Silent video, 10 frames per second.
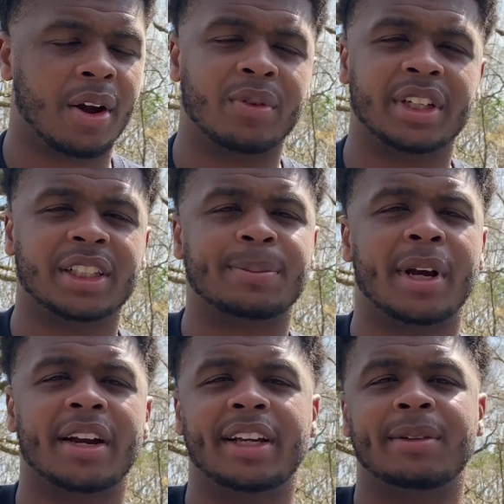I want to
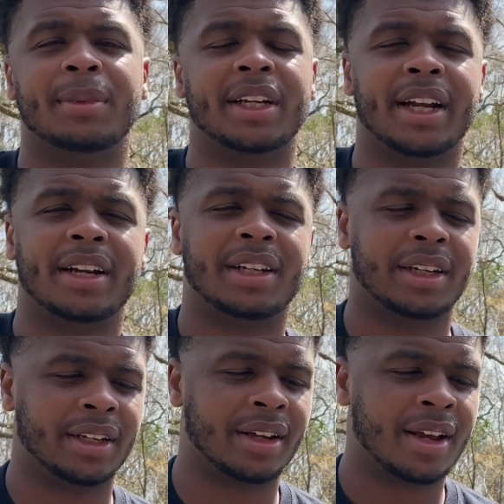inspire anybody I
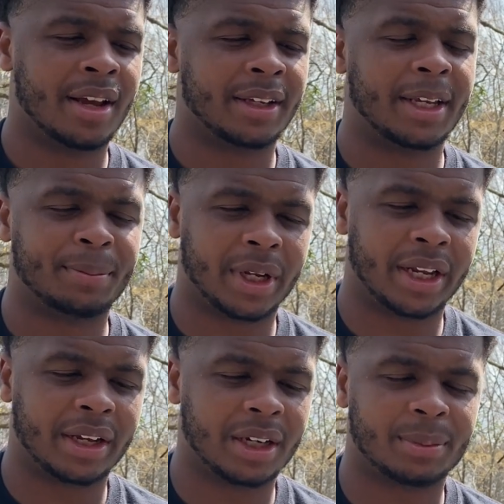can. Keep your
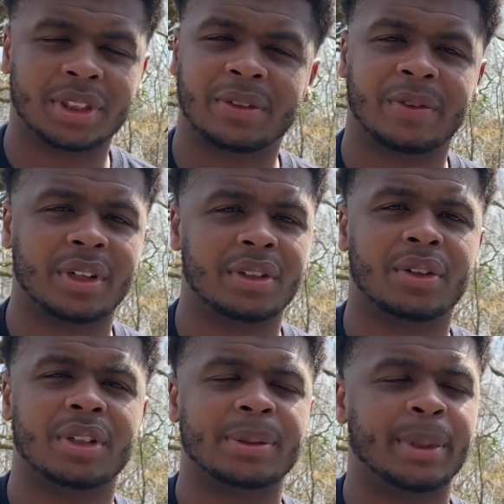head up and just follow
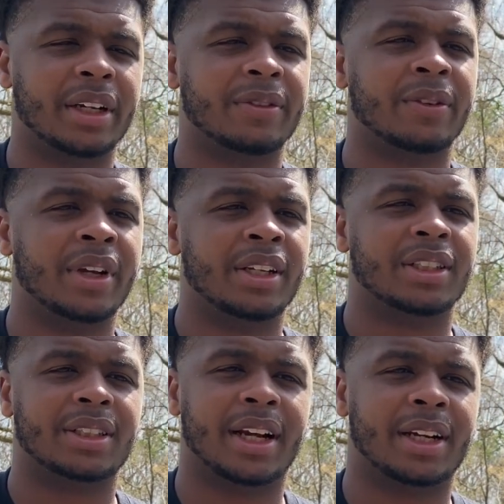God's path,
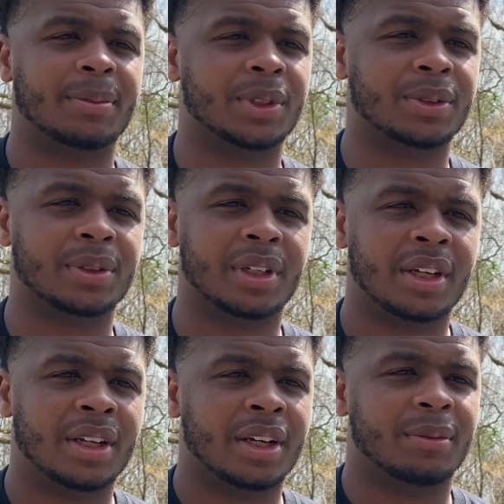just like I'm doing.
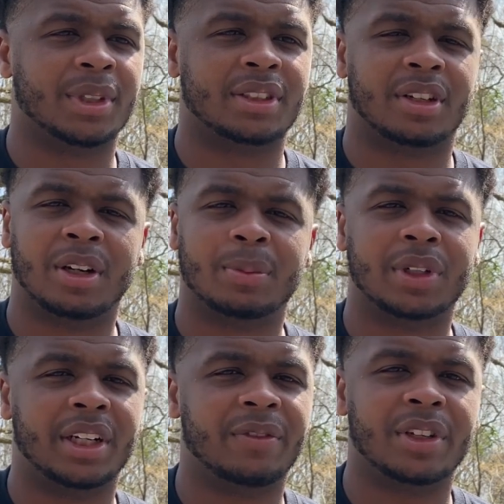I'm just a humble
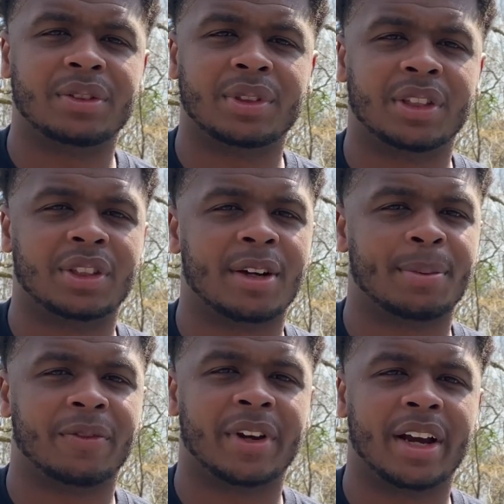individual just trying to
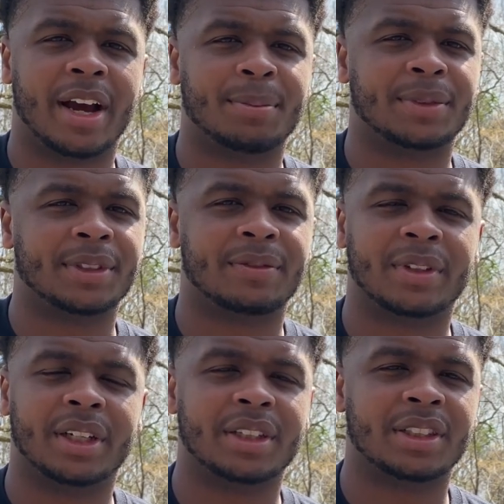provide opportunities
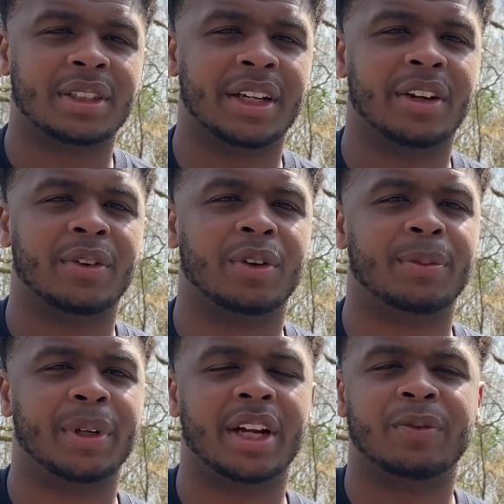for others and, eh, or
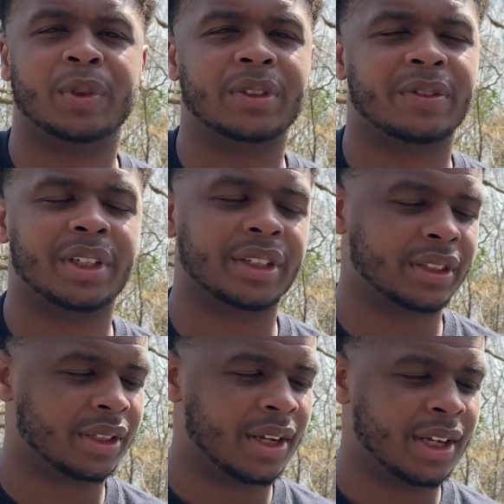be that voice for others.
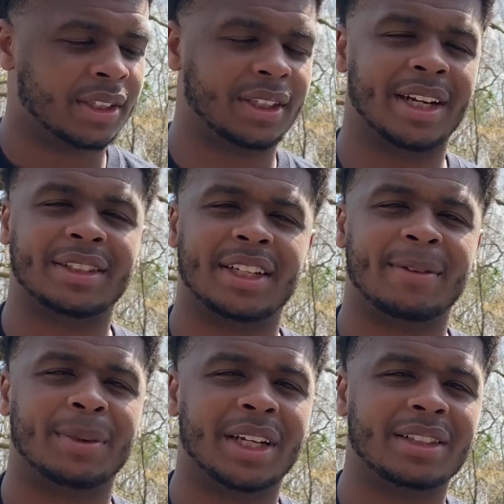So y'all stay
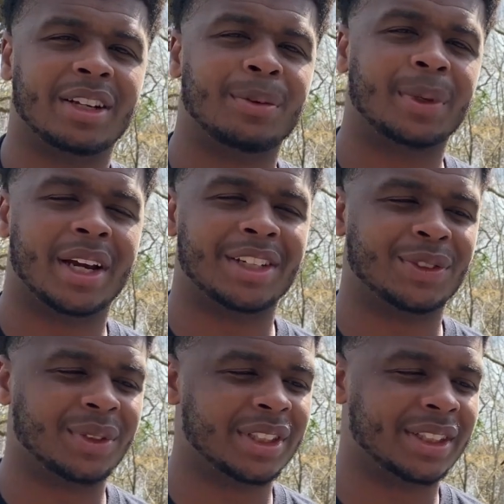blessed. I hope y'all
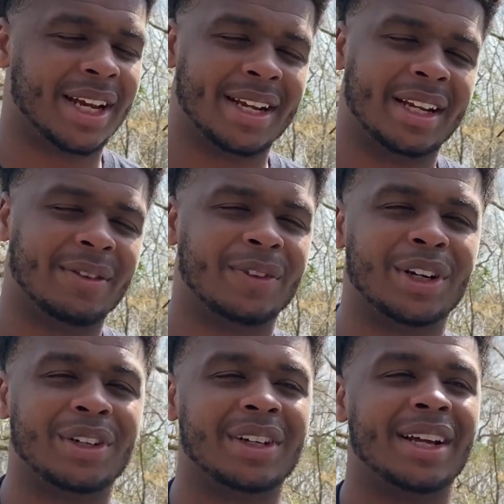enjoy this game day
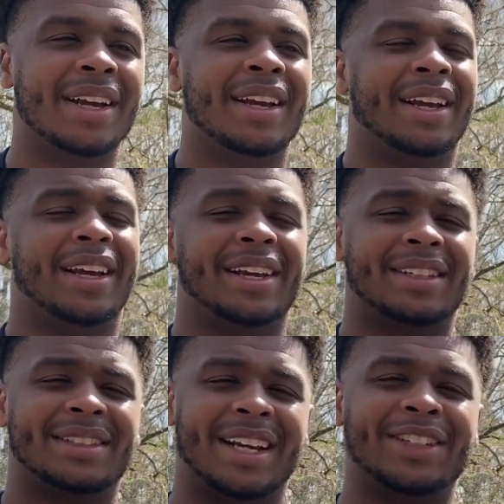vlog and
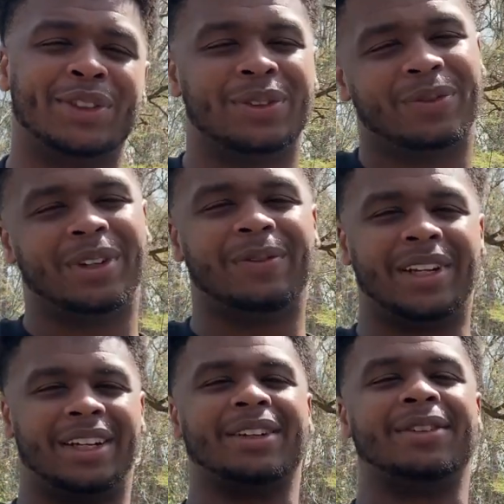stay tuned for the
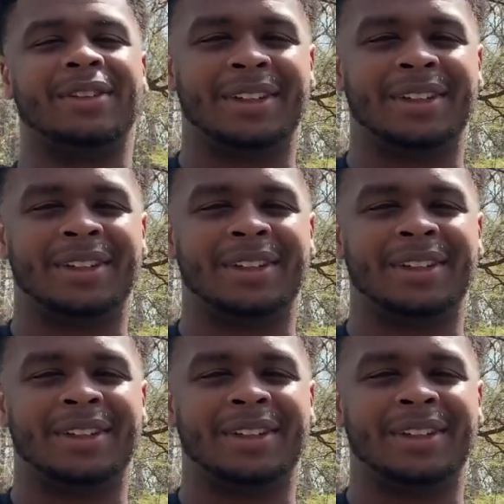video.